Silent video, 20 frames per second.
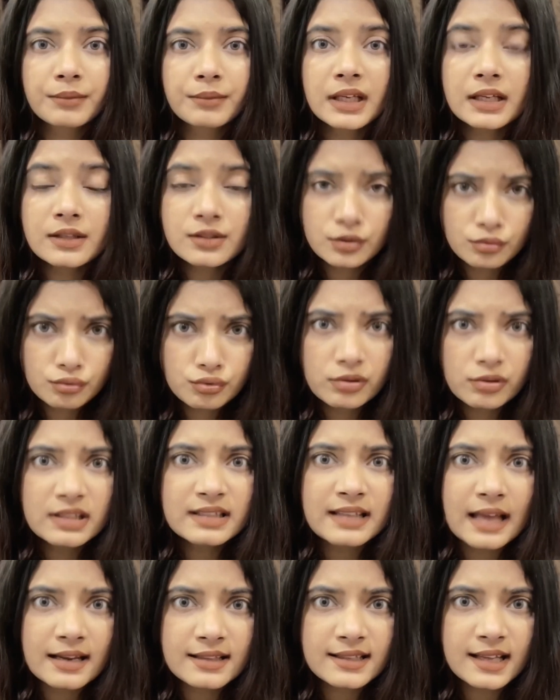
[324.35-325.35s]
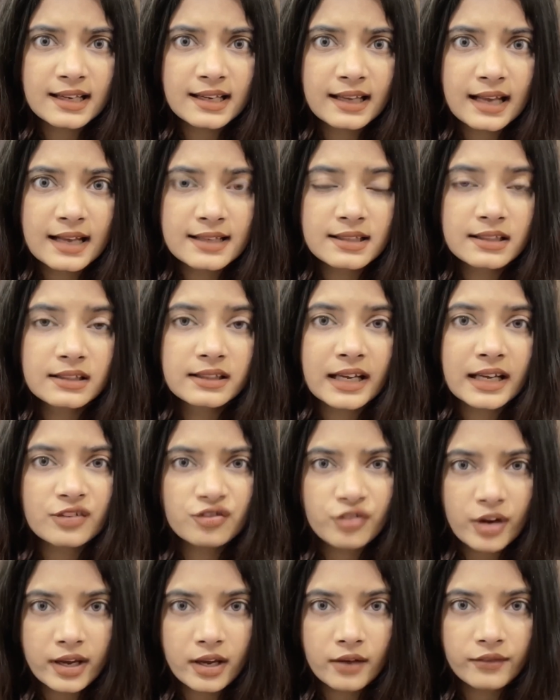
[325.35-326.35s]
because usually salicylic acid can
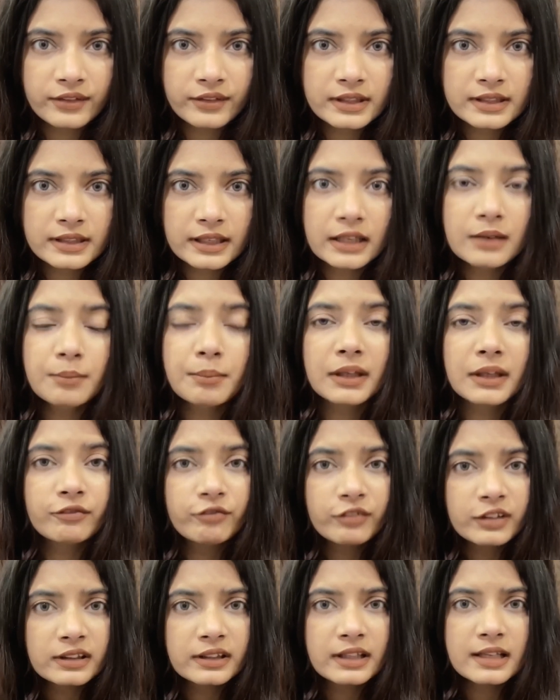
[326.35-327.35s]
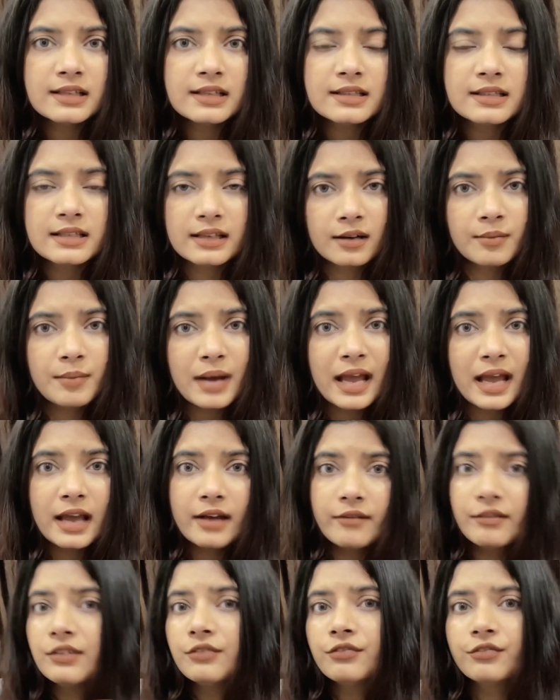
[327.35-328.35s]
dry off the skin, but with this serum I
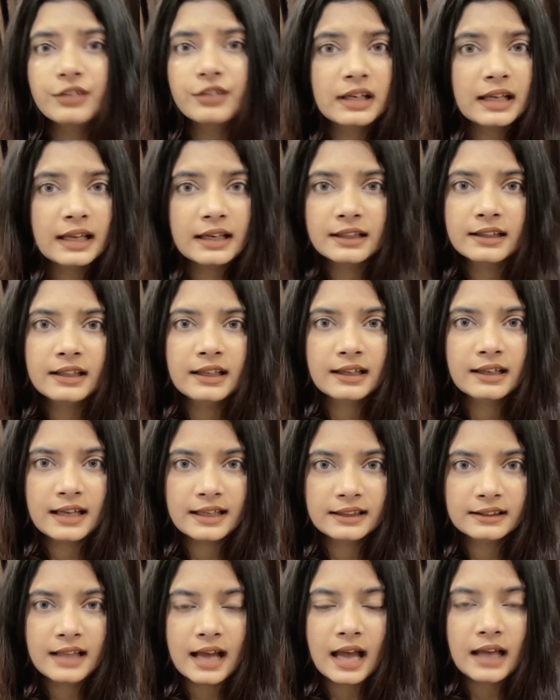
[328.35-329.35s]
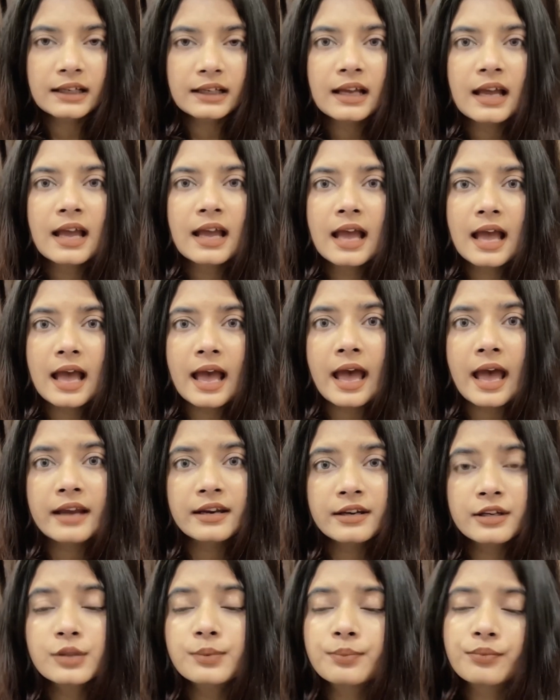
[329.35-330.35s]
haven't feel anything like that, and
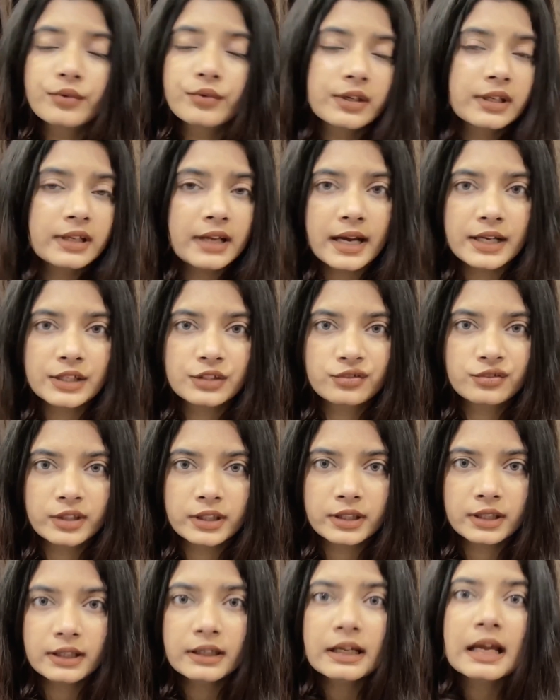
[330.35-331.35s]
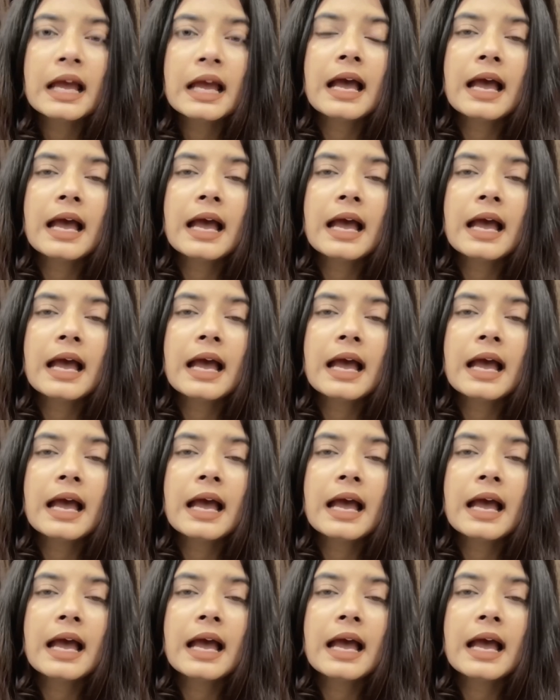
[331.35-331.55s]
it is pretty hydrating.